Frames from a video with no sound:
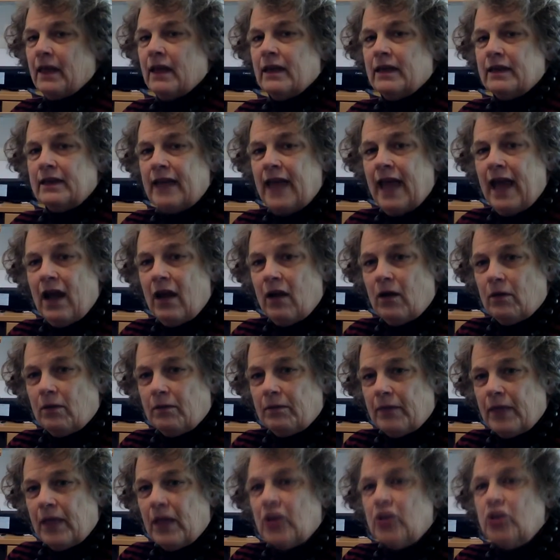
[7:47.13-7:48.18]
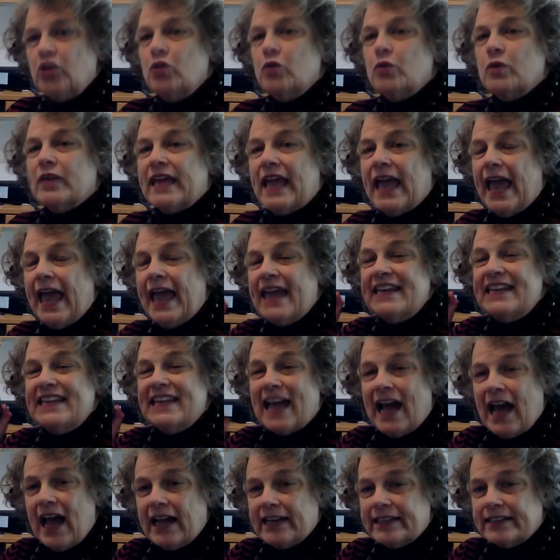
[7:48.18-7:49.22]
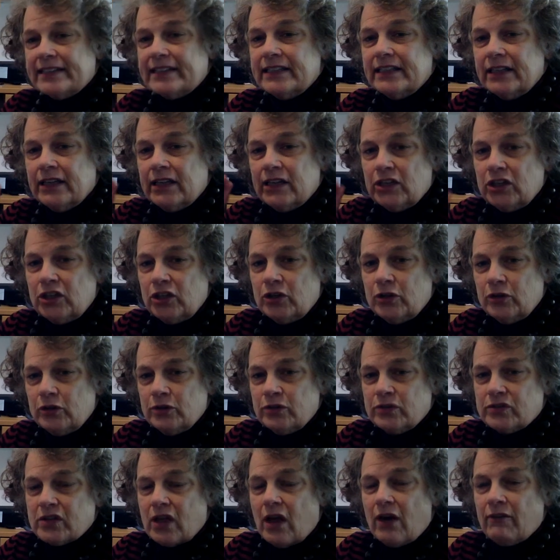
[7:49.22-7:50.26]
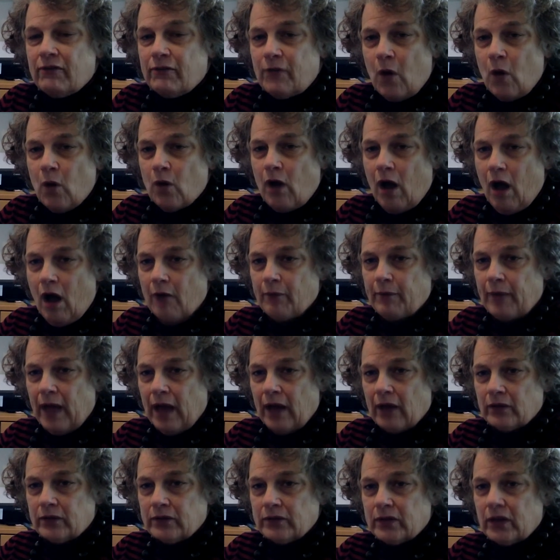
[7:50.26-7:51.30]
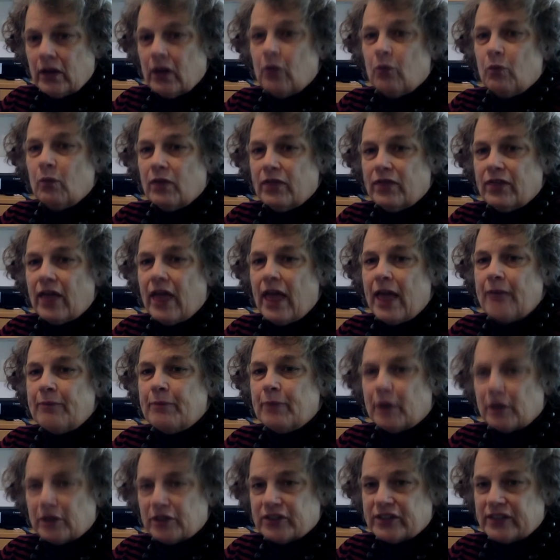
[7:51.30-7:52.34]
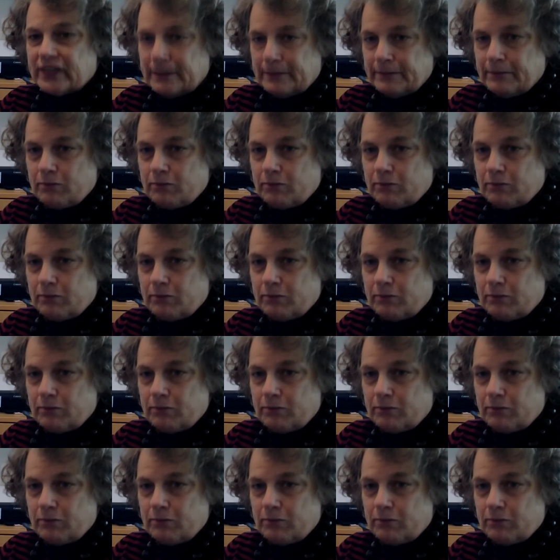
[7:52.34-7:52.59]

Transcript: Now, you cannot use a wo compound with a person.